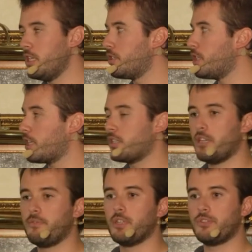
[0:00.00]
you can
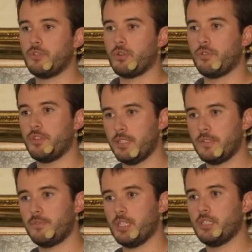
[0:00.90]
actually filter on
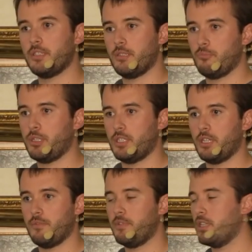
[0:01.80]
this field,
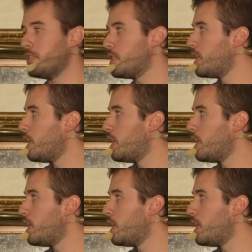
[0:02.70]
particular field,